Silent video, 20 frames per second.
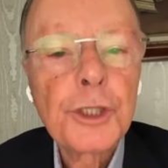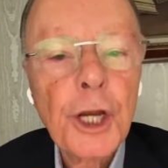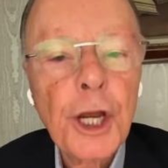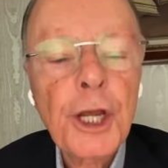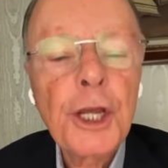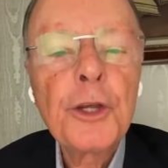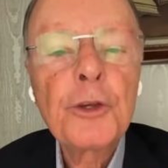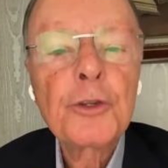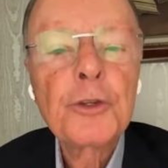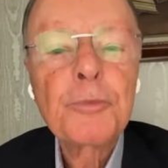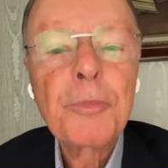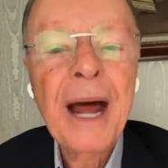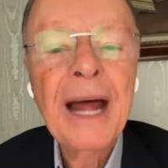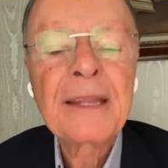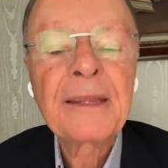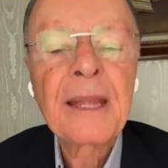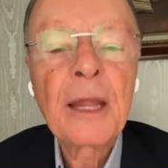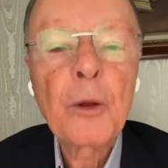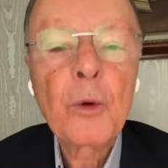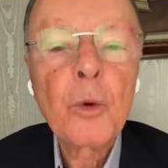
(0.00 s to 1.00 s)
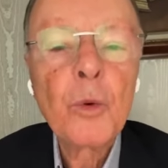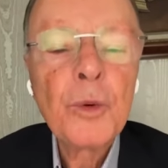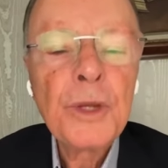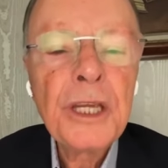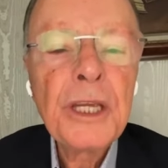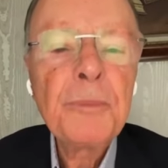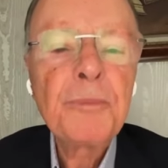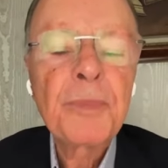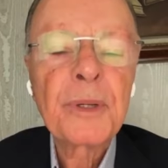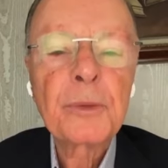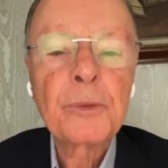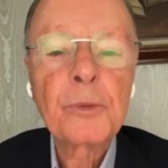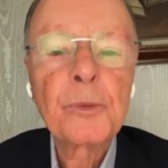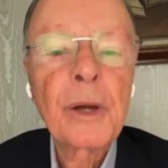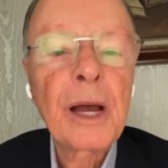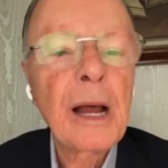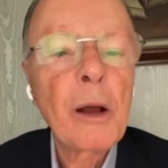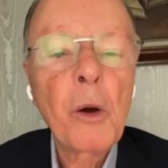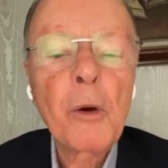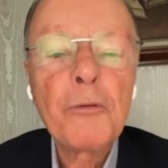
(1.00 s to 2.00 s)
the rivers may come
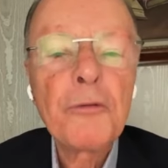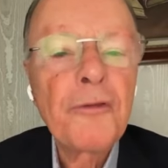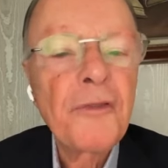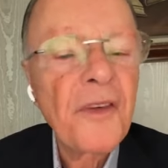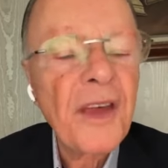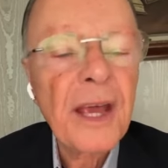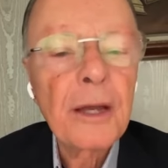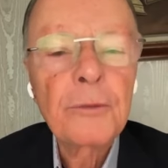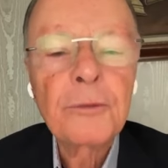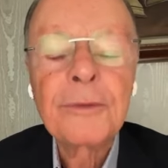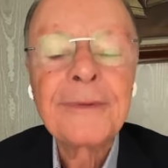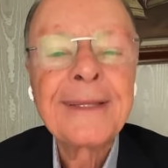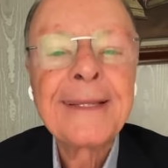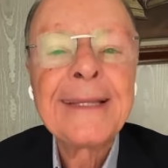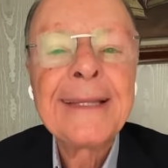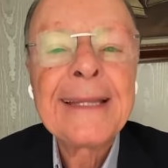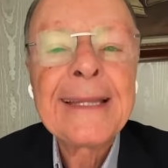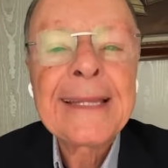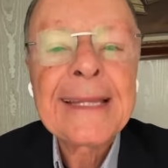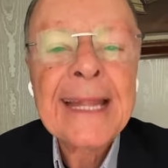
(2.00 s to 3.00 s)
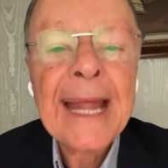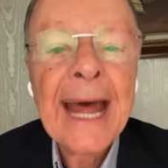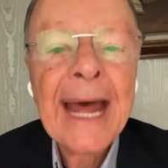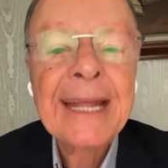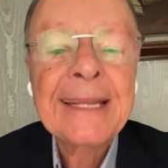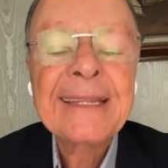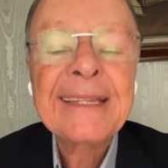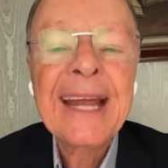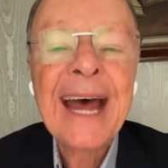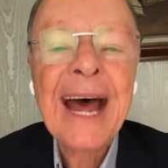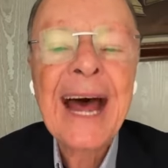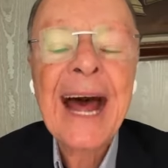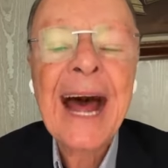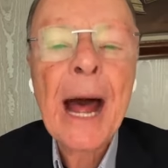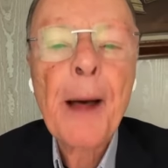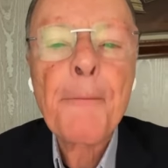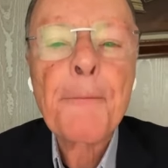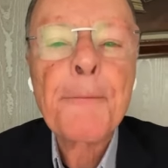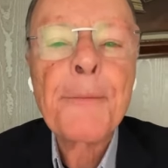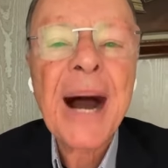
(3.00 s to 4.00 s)
against them strongly, the wind,
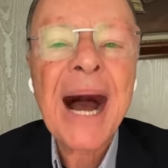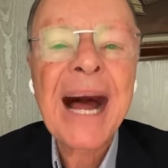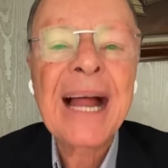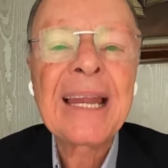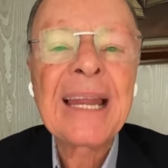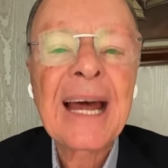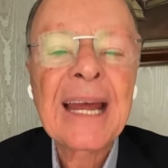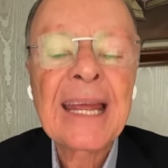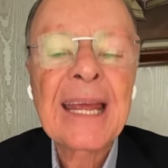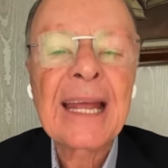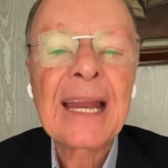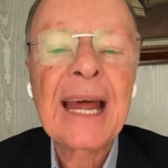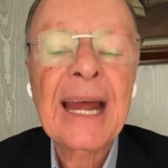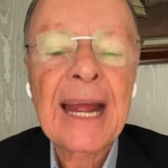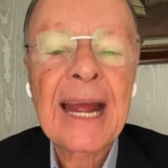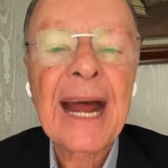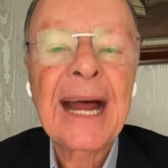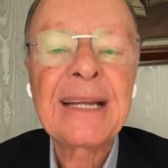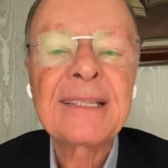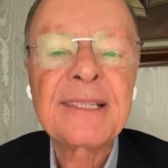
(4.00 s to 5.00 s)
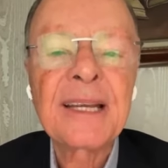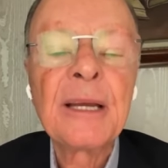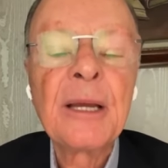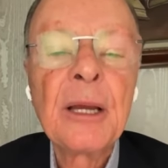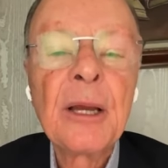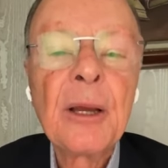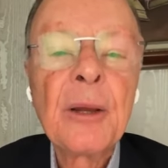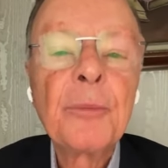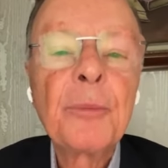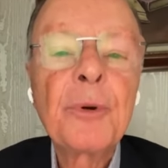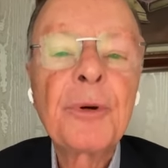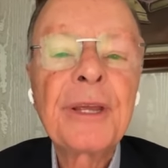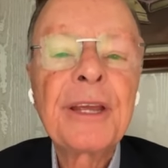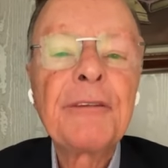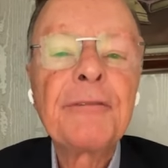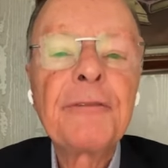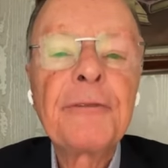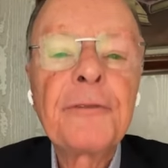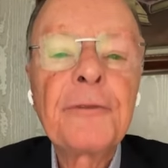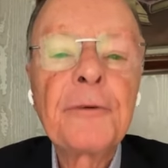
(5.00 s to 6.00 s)
but nothing shakes that
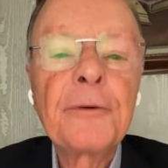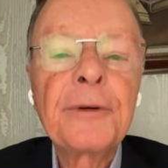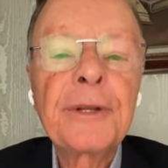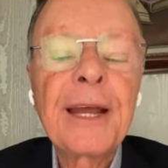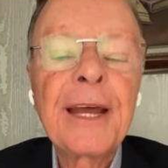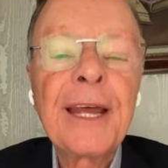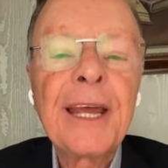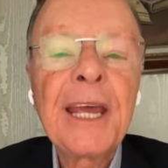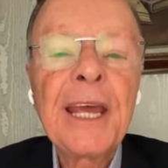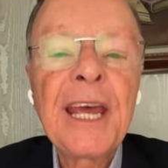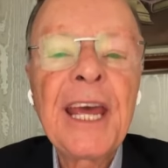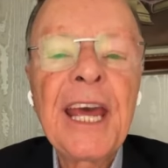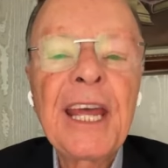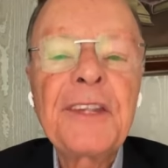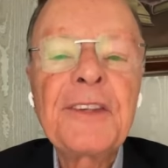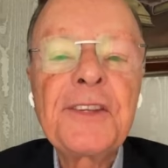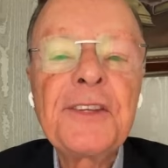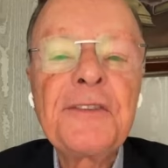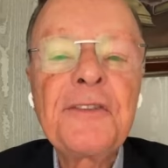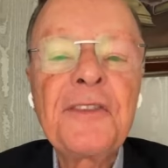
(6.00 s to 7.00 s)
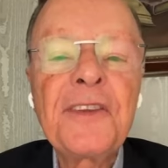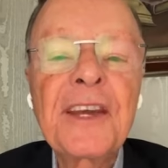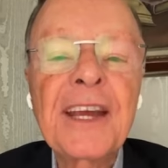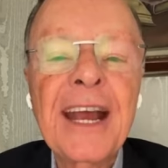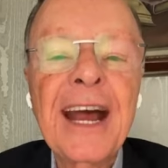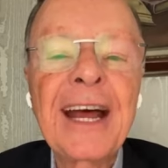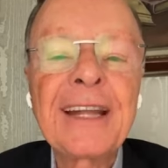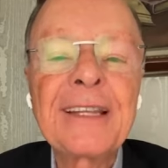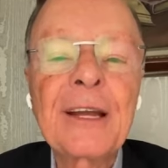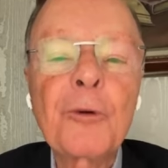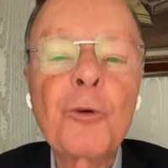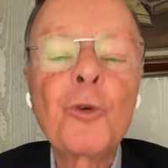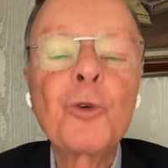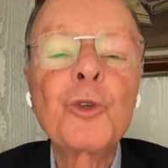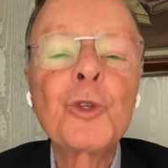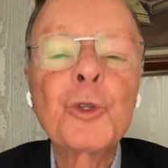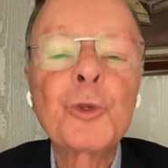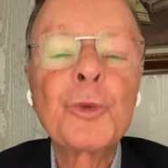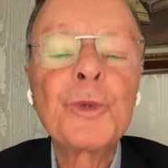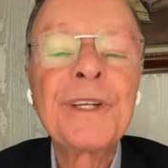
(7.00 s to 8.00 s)
house because it was
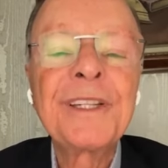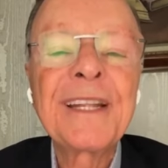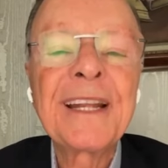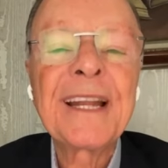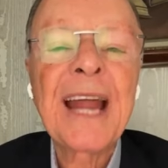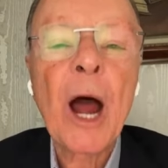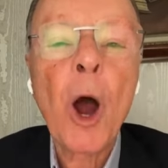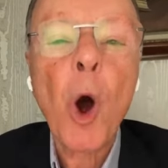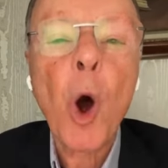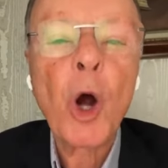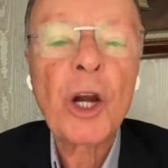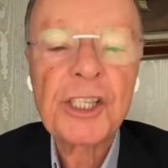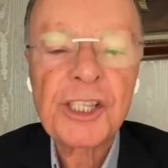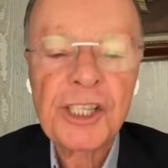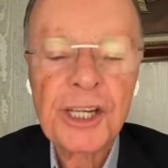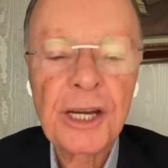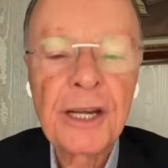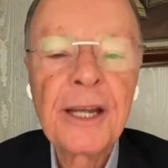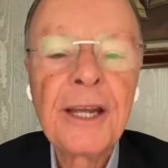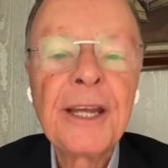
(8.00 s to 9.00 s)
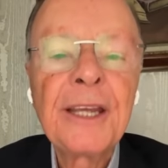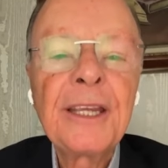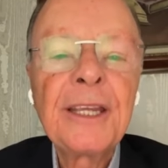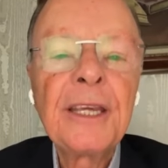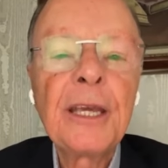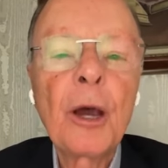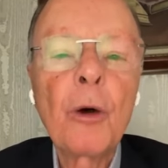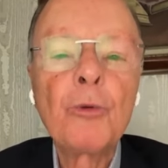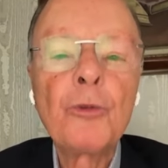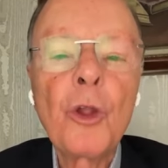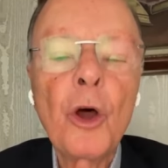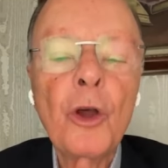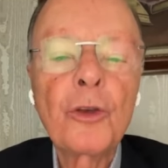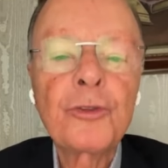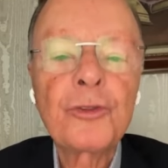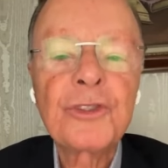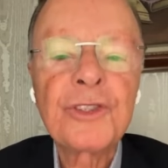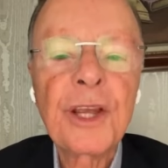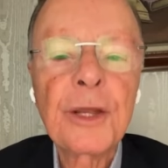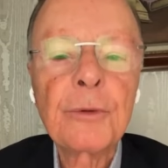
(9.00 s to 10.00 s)
built upon the rock,
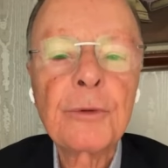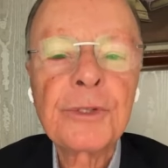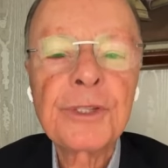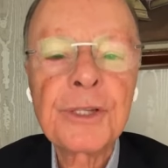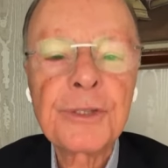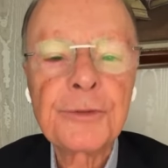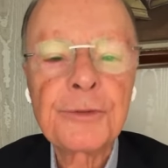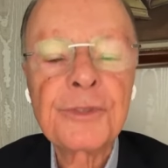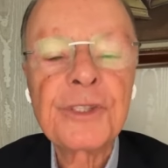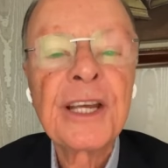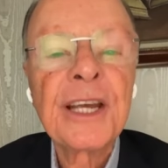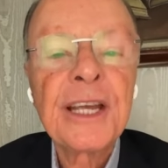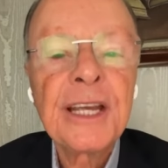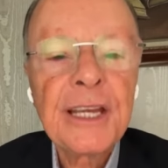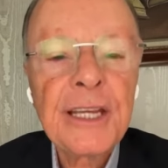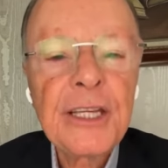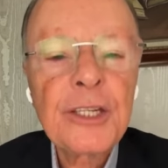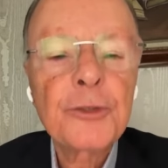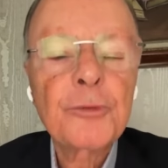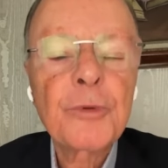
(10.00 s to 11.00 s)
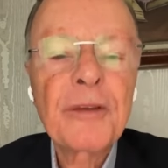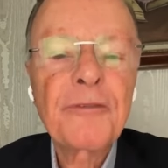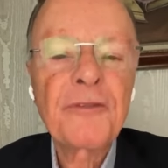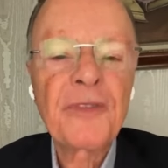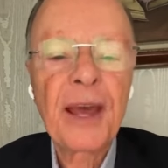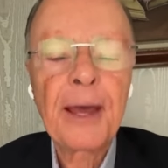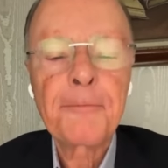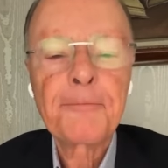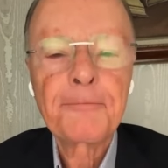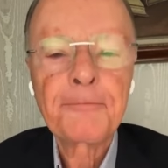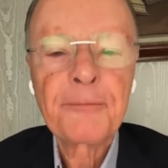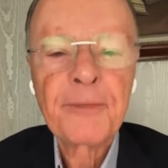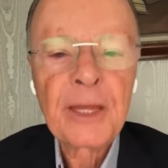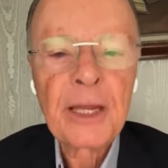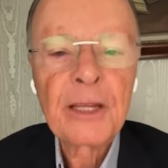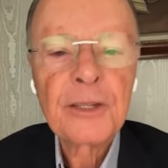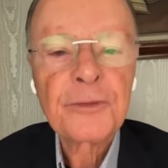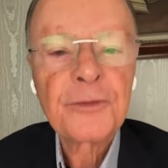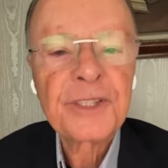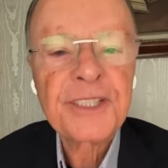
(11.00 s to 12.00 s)
which is our Lord Jesus Christ. And this is
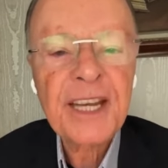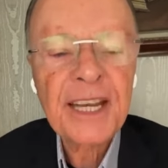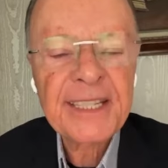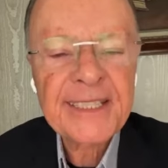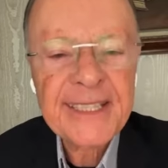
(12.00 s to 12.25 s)
faith.